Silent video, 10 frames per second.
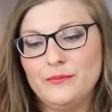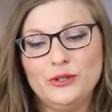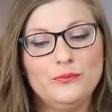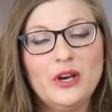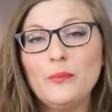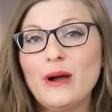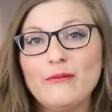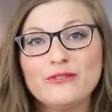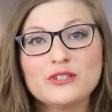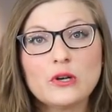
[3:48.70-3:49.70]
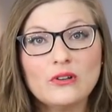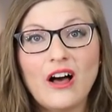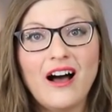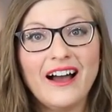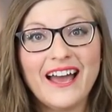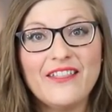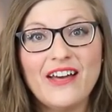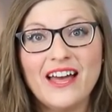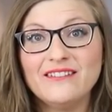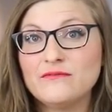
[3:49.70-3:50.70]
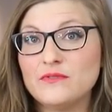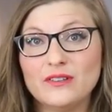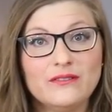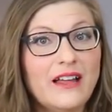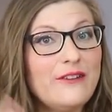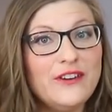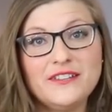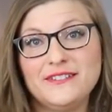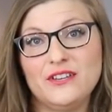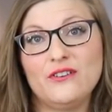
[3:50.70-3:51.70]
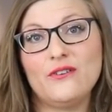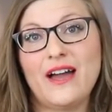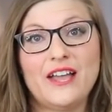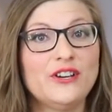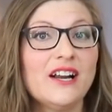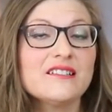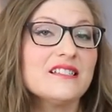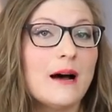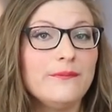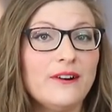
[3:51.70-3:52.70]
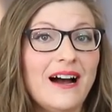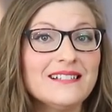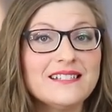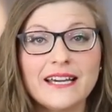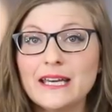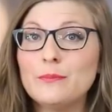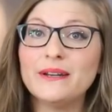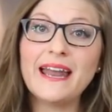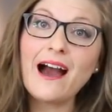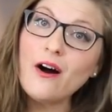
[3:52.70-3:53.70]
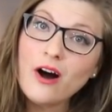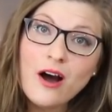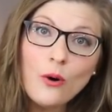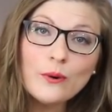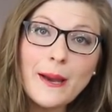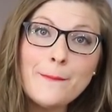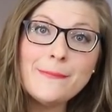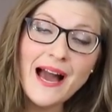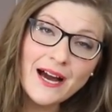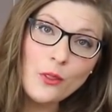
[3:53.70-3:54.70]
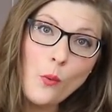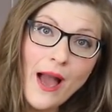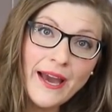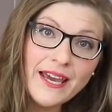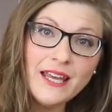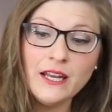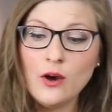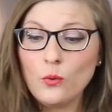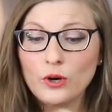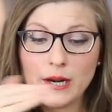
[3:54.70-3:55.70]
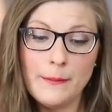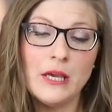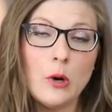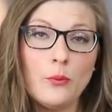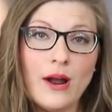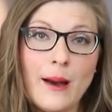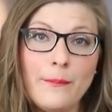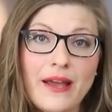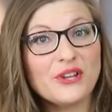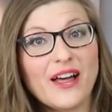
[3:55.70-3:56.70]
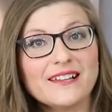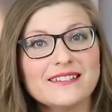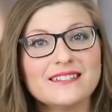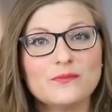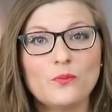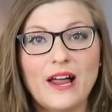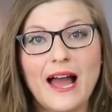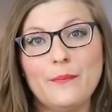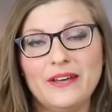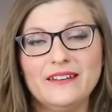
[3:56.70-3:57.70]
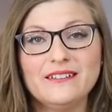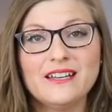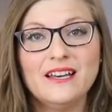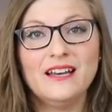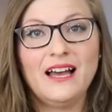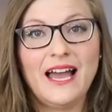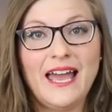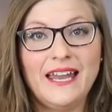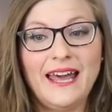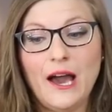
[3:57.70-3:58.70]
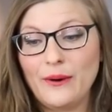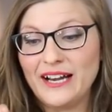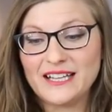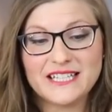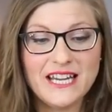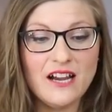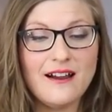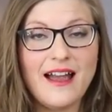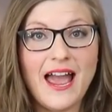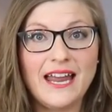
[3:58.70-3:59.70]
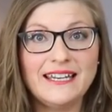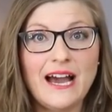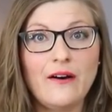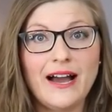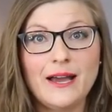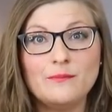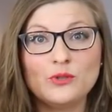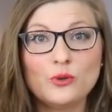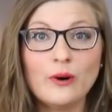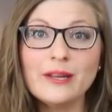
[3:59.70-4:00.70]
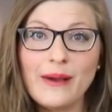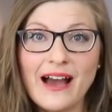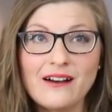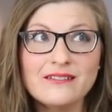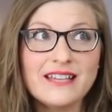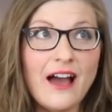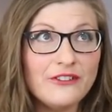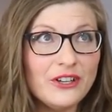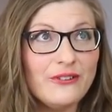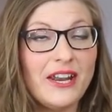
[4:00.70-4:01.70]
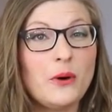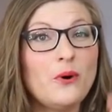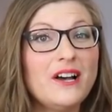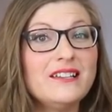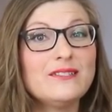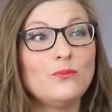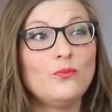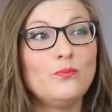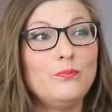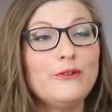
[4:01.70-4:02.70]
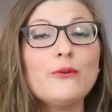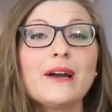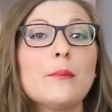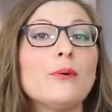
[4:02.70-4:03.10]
you meal prep for so long and then life hits you and you gotta stop for a hot second, but now we're getting back on the wagon, we're gonna meal prep. So that's what happened and how I got to here, and now I'm 20 pounds heavier than I was before I